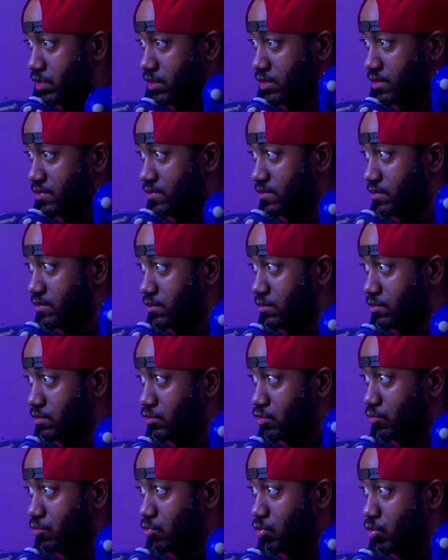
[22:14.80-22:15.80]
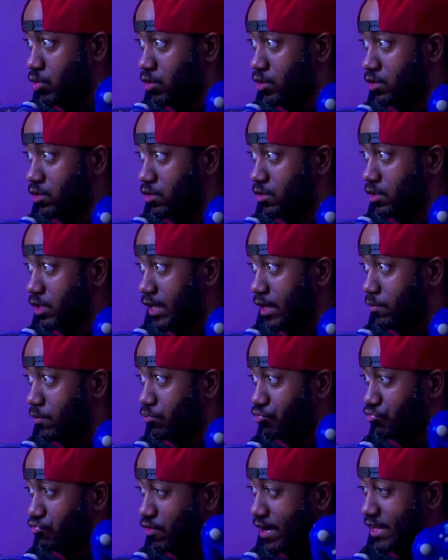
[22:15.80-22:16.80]
but this is a little more like
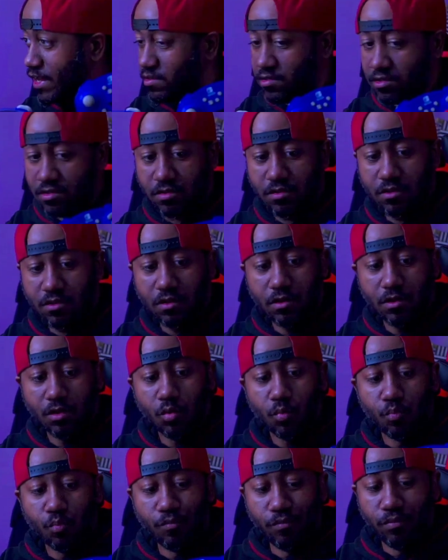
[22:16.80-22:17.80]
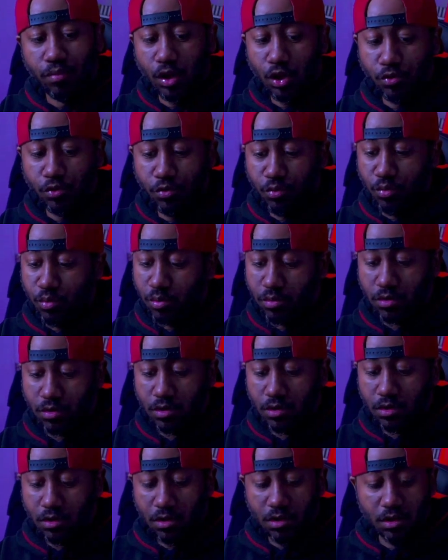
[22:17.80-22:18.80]
bright blue
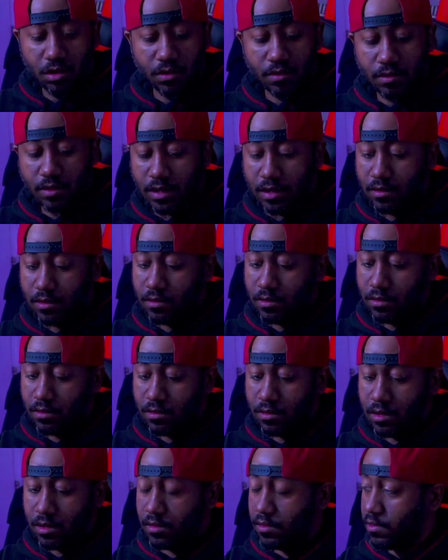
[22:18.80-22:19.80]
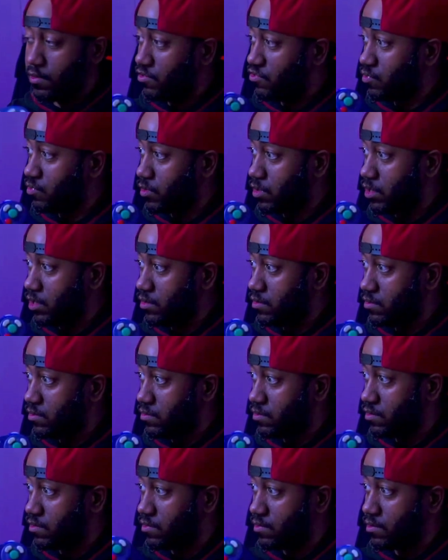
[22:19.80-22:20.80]
than this one
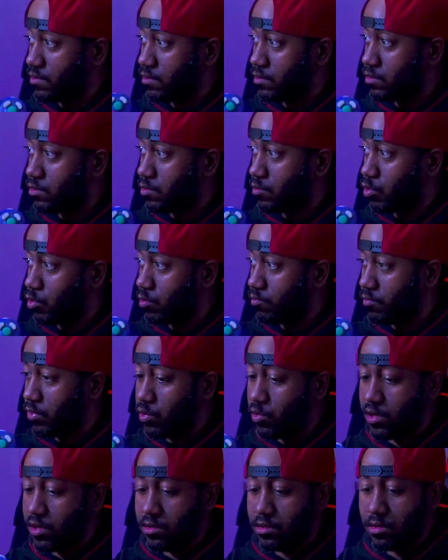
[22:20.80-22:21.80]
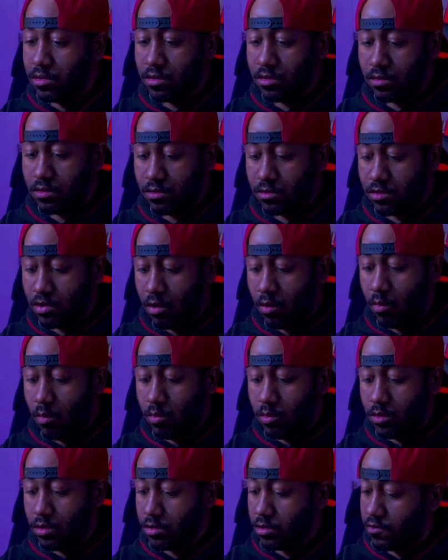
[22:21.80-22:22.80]
is. This is a little more muted
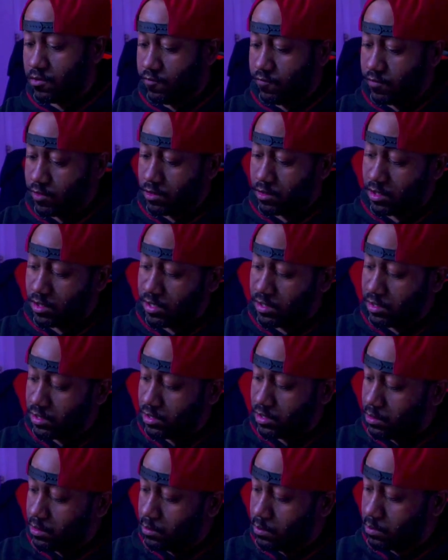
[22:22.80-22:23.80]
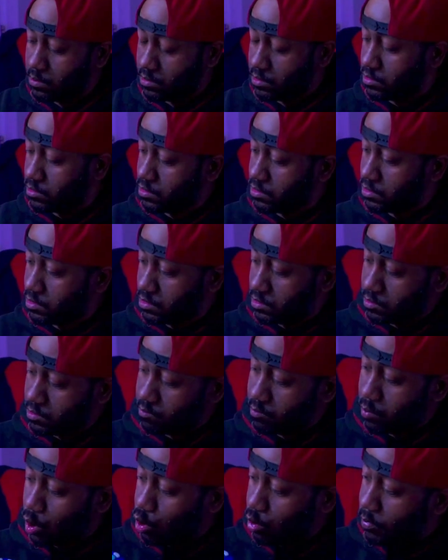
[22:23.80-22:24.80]
tone of indigo,
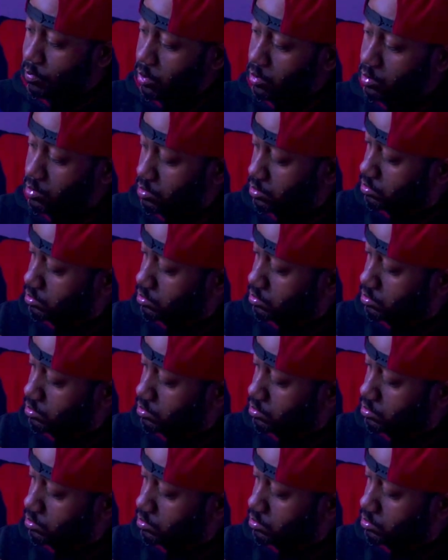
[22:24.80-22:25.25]
purple.